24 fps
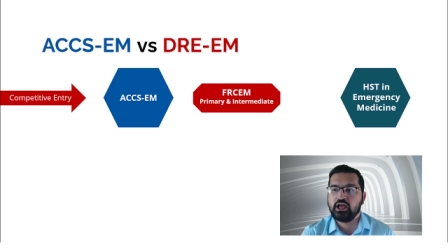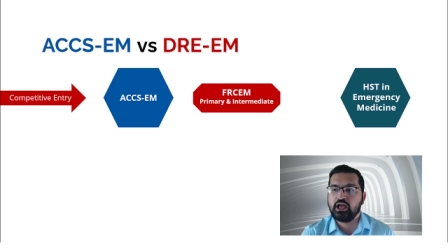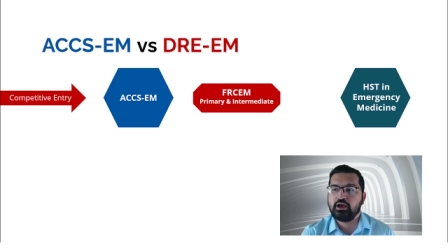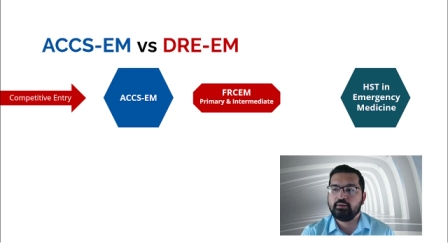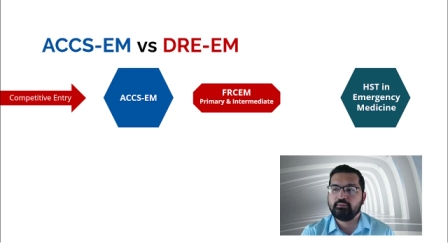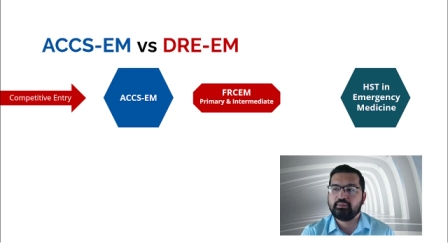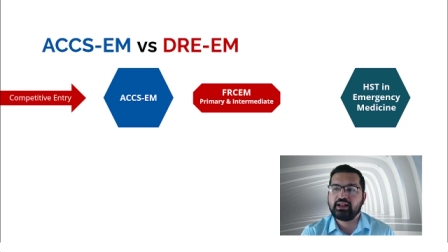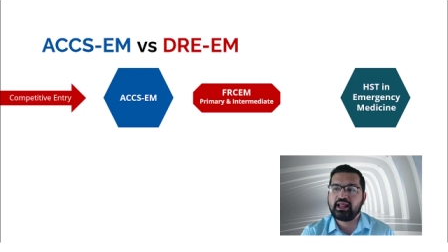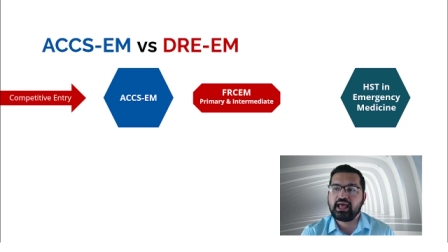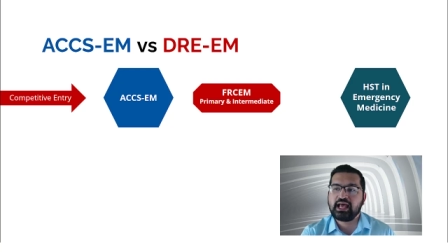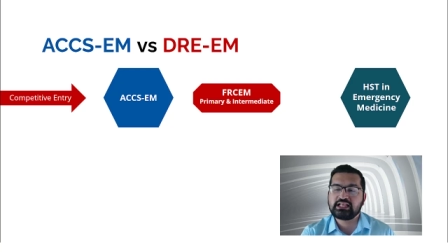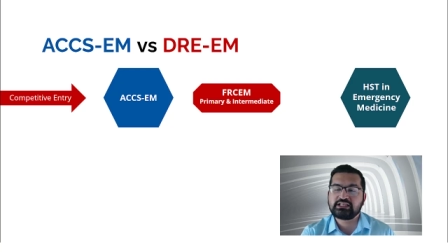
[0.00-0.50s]

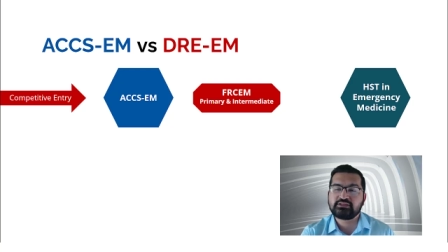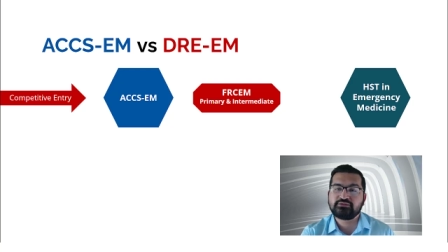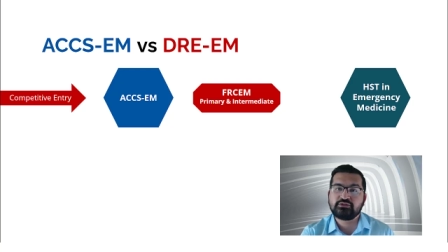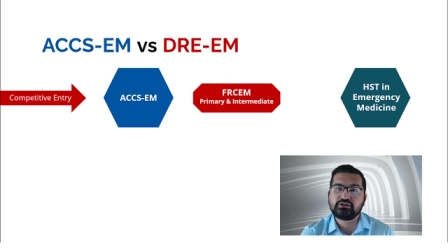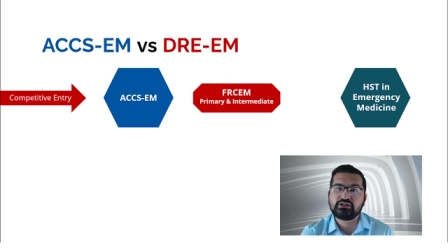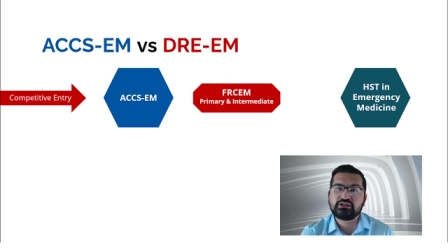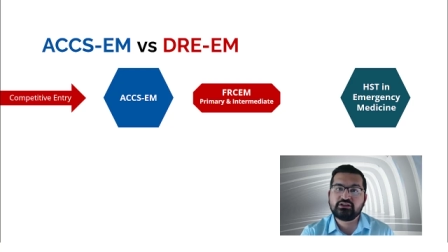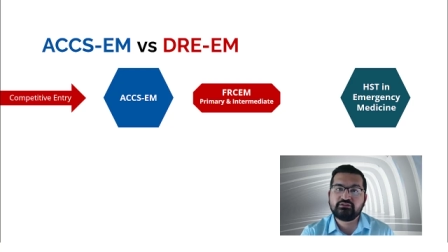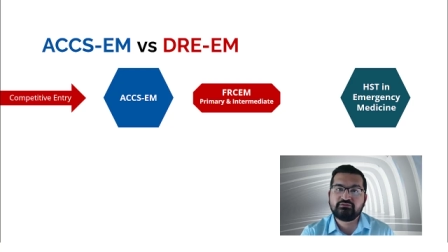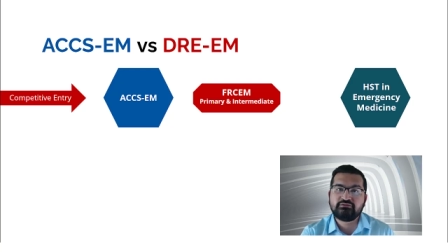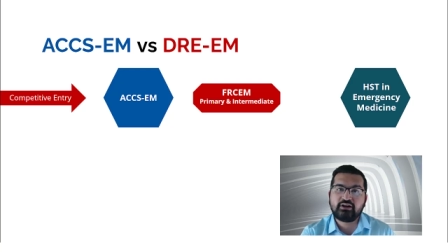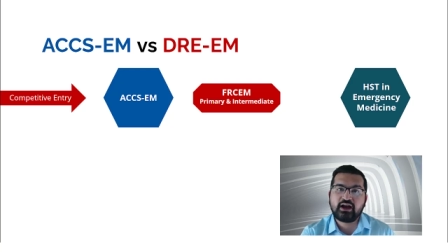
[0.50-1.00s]
But as for
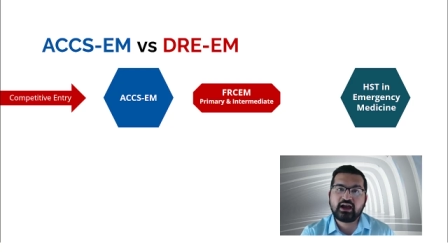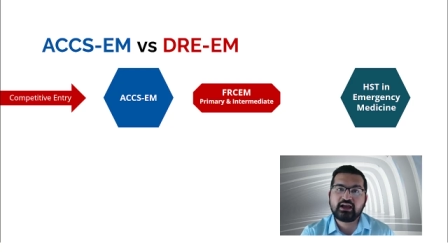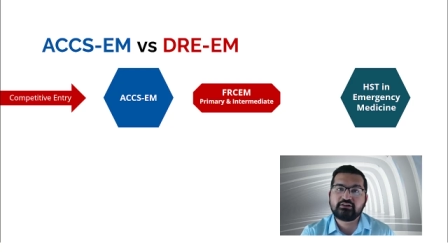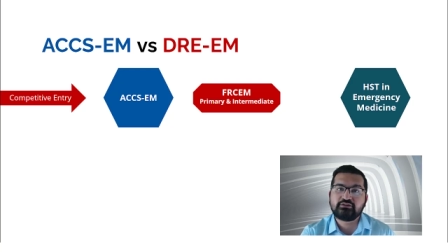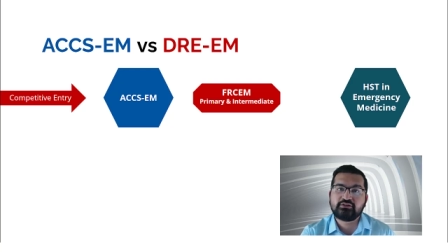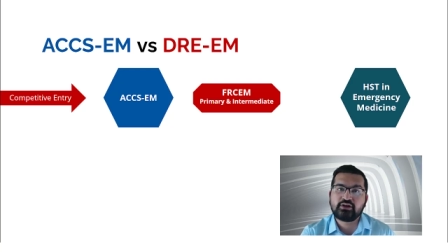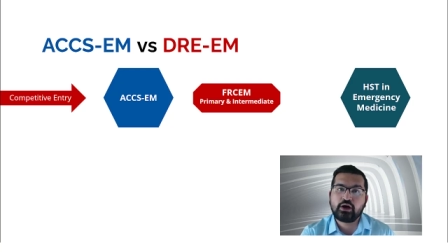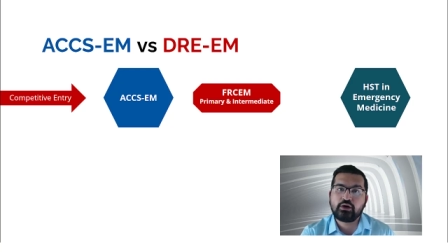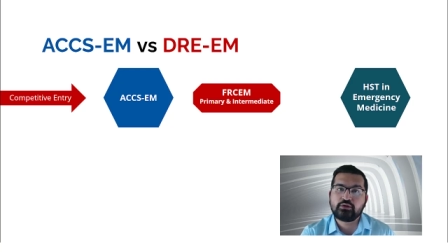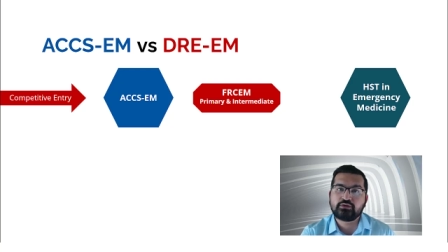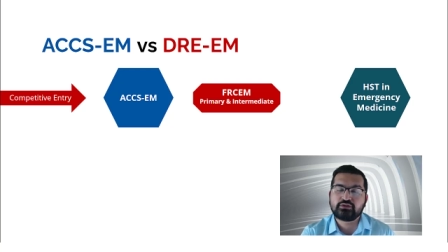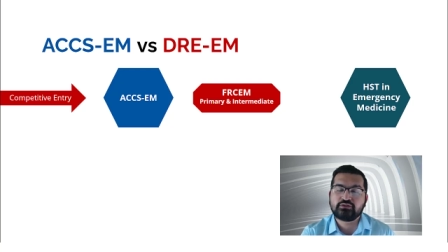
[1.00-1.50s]
defined
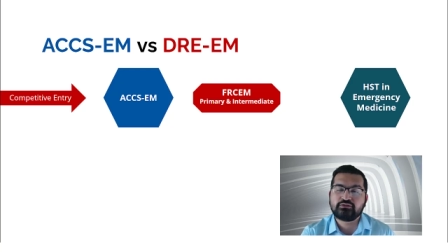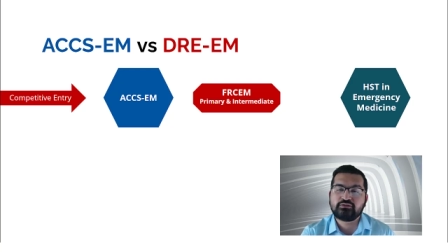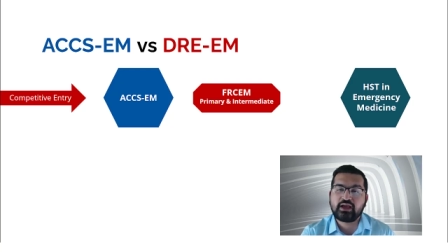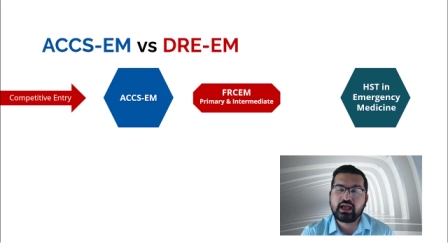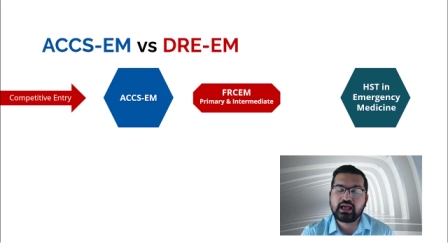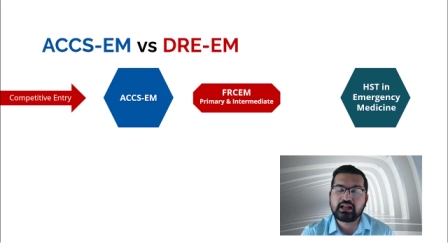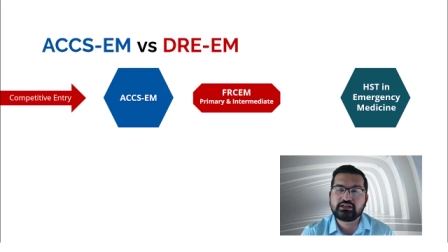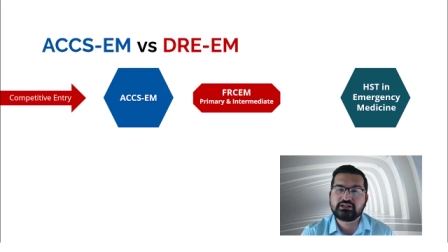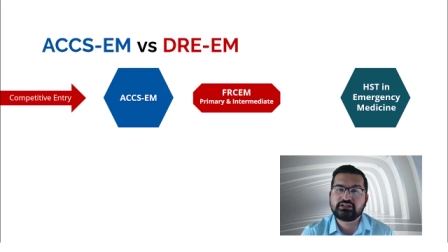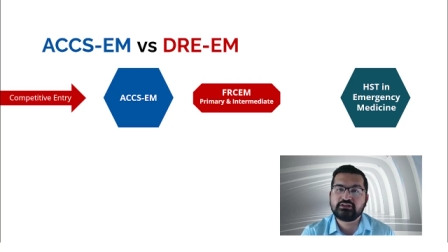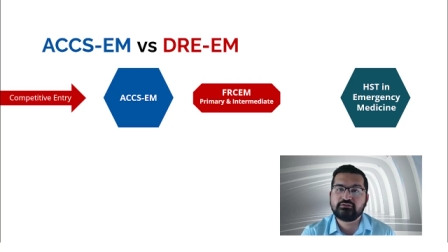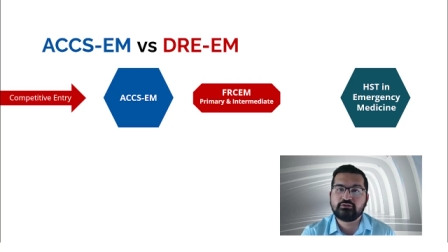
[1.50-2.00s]
route of
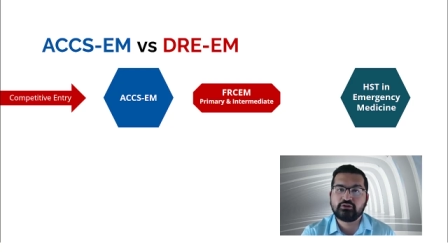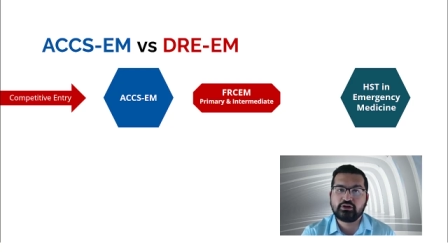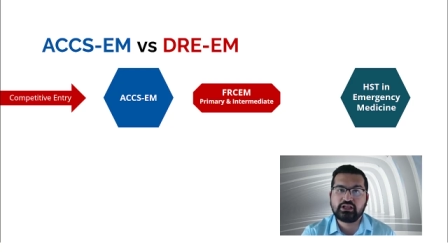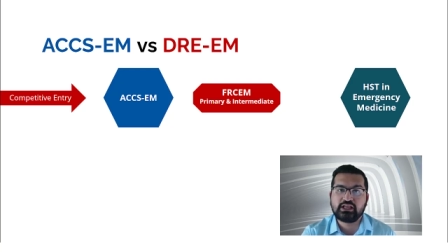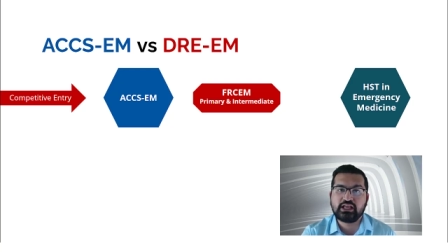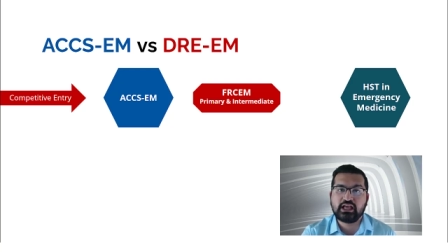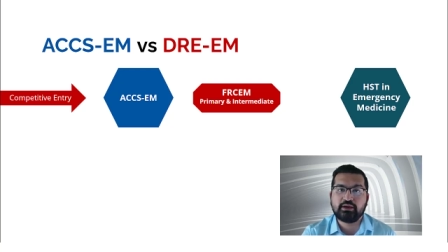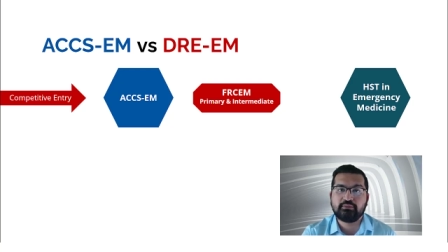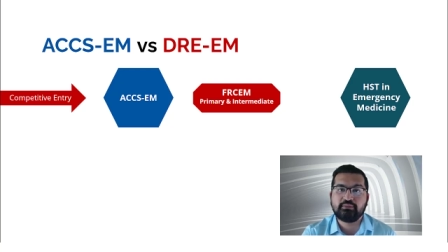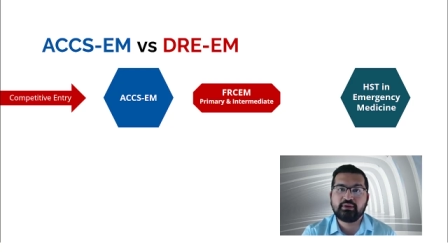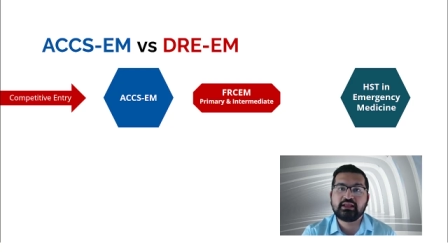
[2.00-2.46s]
entry for EM,